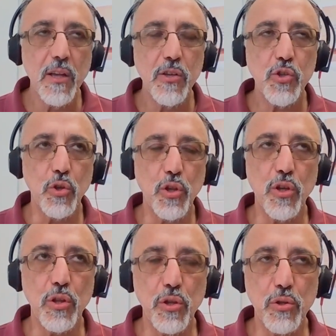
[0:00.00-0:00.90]
So
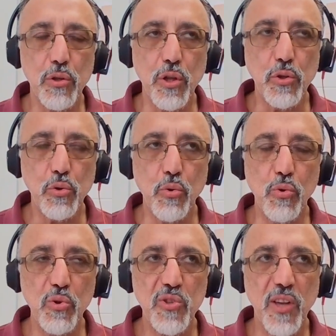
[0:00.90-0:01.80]
the
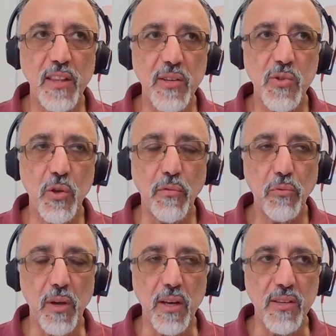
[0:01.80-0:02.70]
tools and the
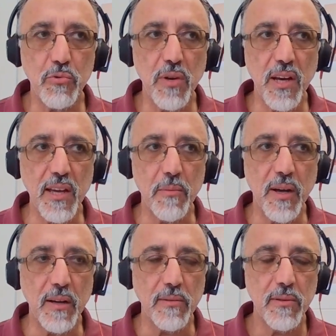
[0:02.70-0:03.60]
software is really
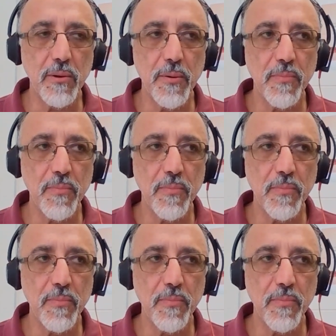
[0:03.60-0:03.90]
about